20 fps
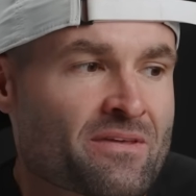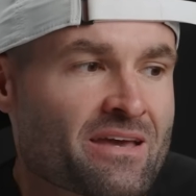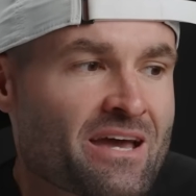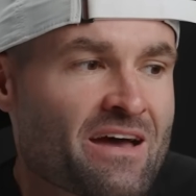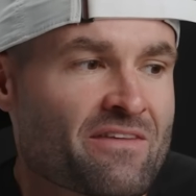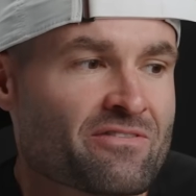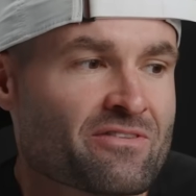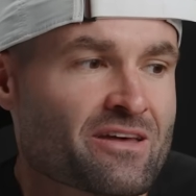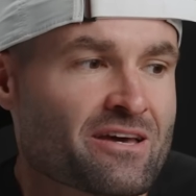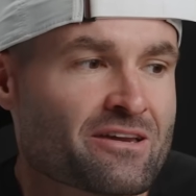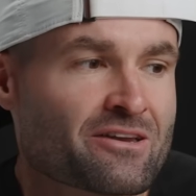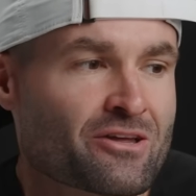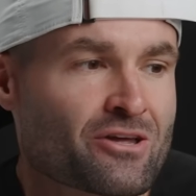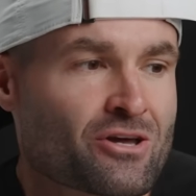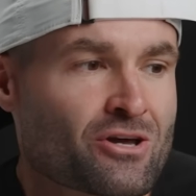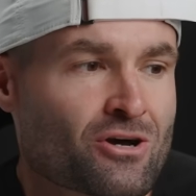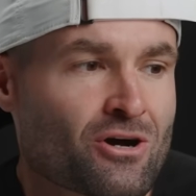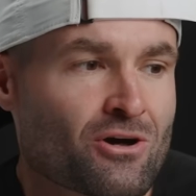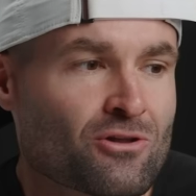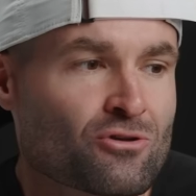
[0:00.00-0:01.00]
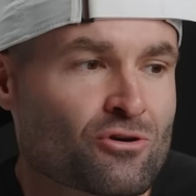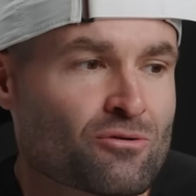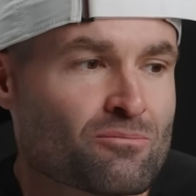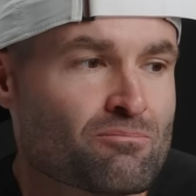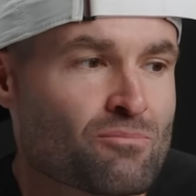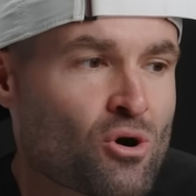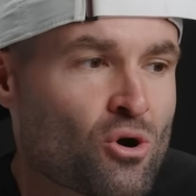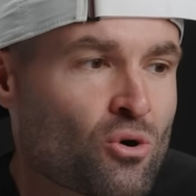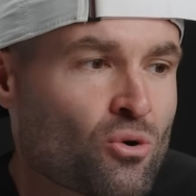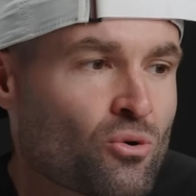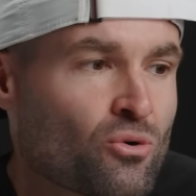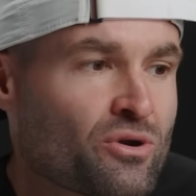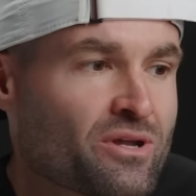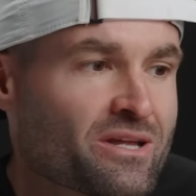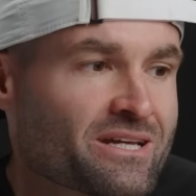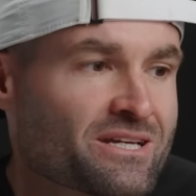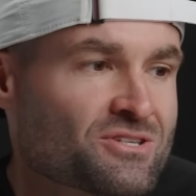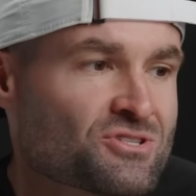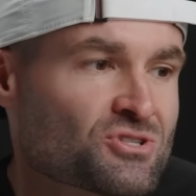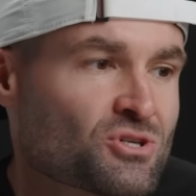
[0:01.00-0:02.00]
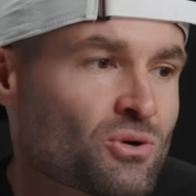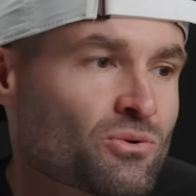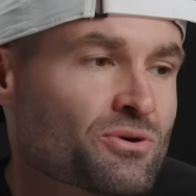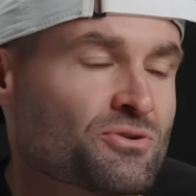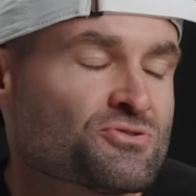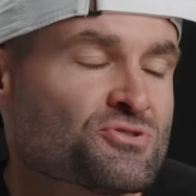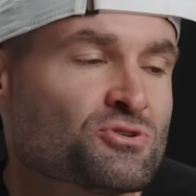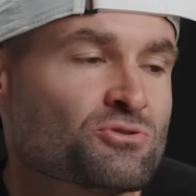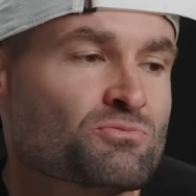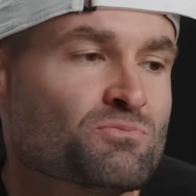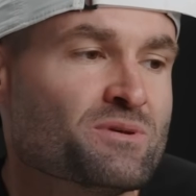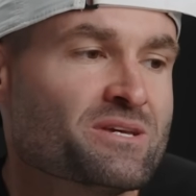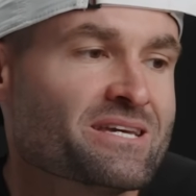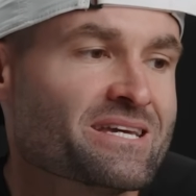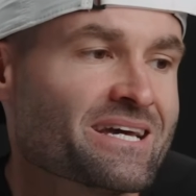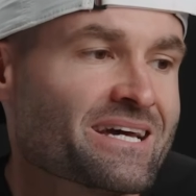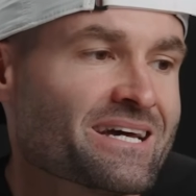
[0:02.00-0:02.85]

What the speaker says: and then color mode is going to be